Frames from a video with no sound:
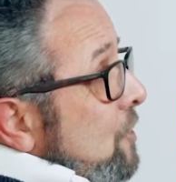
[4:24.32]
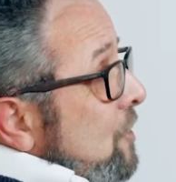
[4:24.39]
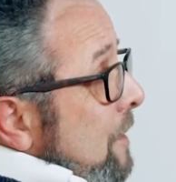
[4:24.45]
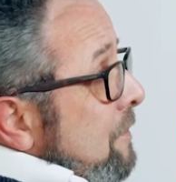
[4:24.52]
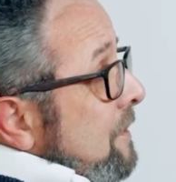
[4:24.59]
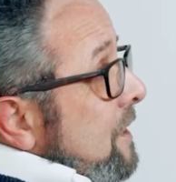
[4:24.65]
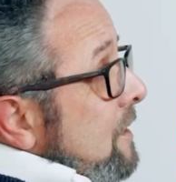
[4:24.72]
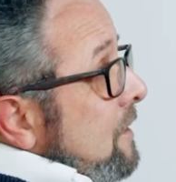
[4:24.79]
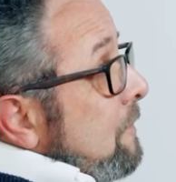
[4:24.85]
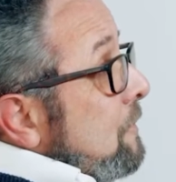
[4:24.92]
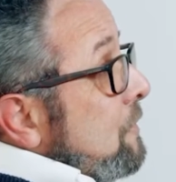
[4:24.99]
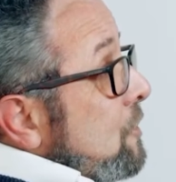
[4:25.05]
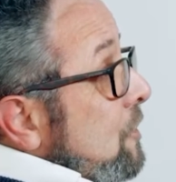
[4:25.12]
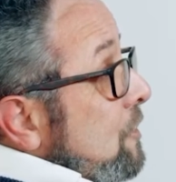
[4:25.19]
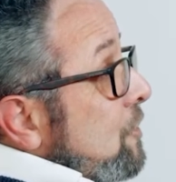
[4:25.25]
shepherding them
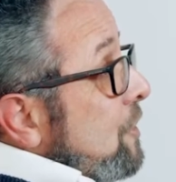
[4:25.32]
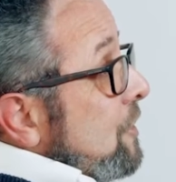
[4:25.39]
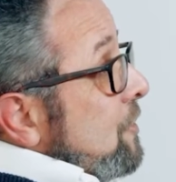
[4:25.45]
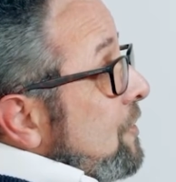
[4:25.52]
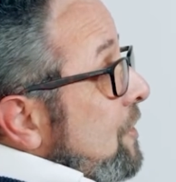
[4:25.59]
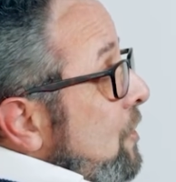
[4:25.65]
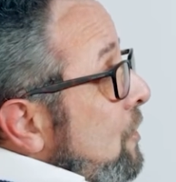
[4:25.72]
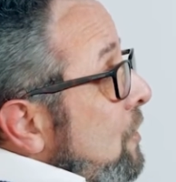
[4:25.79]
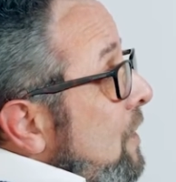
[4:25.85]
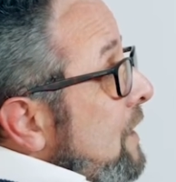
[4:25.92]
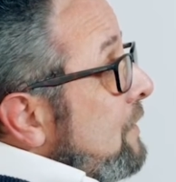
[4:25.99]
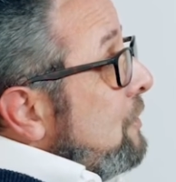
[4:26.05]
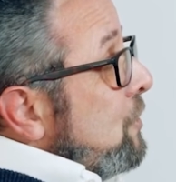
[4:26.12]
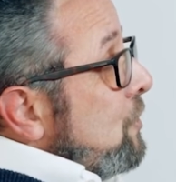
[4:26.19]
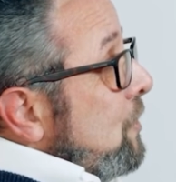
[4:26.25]
to just the
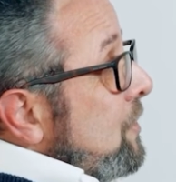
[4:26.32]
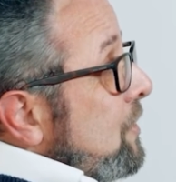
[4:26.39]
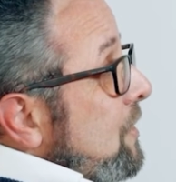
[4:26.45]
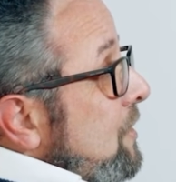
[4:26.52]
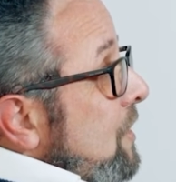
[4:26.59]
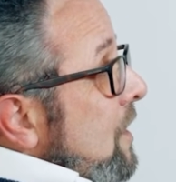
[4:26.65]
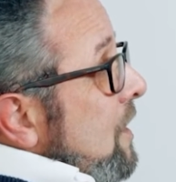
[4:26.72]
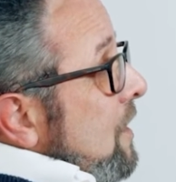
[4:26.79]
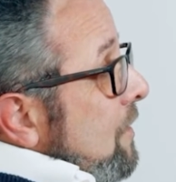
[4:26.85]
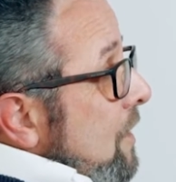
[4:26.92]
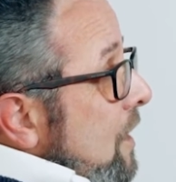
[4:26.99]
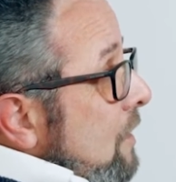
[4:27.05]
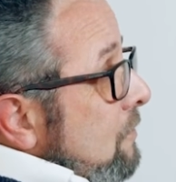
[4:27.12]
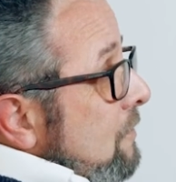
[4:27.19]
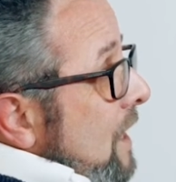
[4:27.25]
online resources
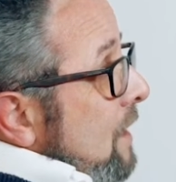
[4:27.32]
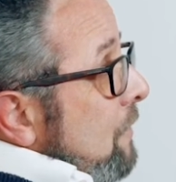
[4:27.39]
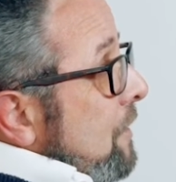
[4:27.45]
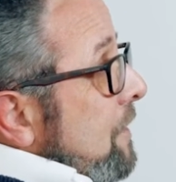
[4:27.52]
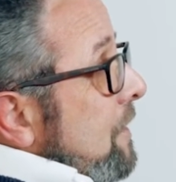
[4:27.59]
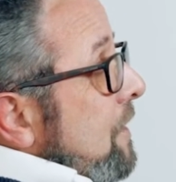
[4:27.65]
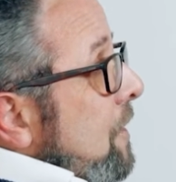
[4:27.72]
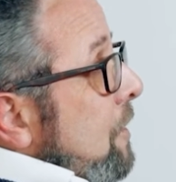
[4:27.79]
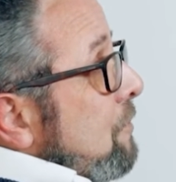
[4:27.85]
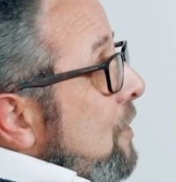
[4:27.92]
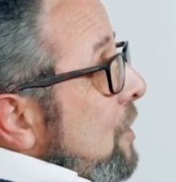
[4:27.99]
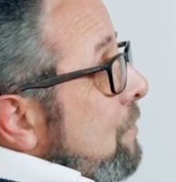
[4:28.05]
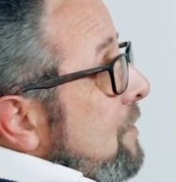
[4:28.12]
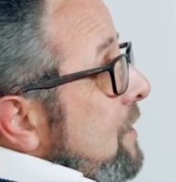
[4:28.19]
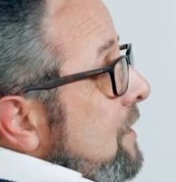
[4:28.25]
that are relevant and
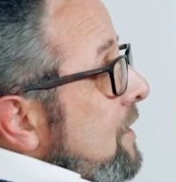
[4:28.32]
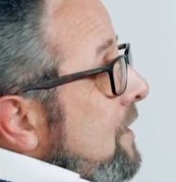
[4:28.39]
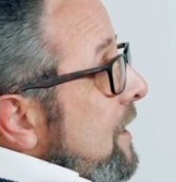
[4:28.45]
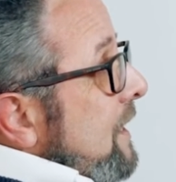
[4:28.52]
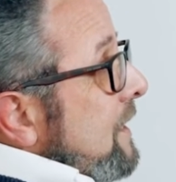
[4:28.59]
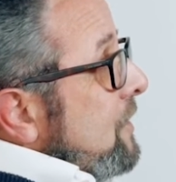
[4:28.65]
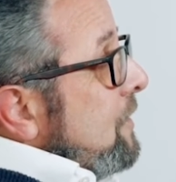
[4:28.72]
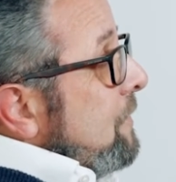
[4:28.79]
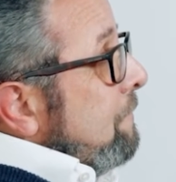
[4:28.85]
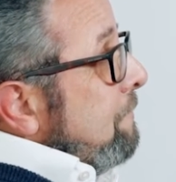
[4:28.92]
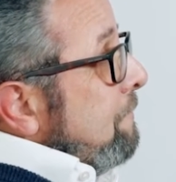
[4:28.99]
appropriate to your lesson.